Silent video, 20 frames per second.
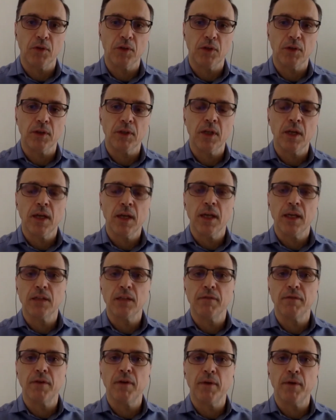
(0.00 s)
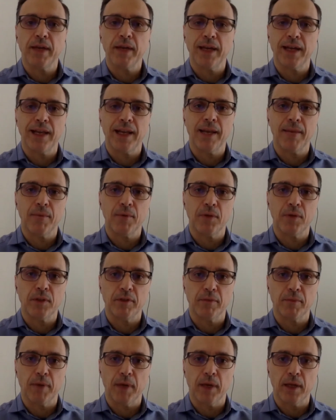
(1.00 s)
So it's a very
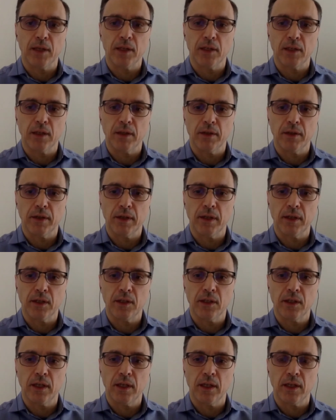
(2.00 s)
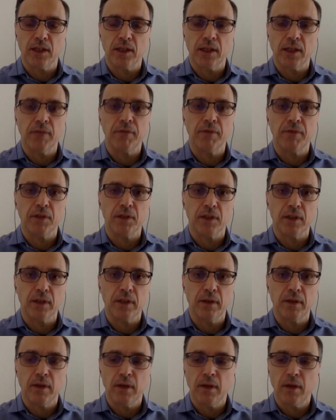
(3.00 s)
collaborative place, and I think it's still in its
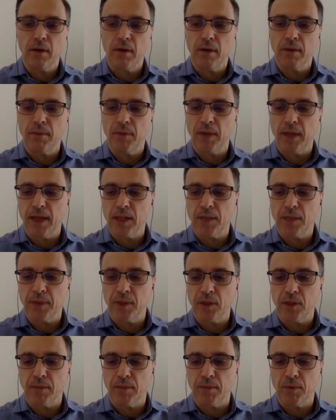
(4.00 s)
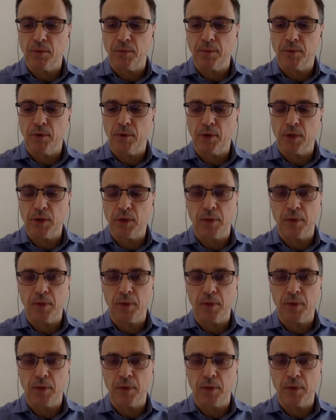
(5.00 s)
infancy, but it has been some good progress.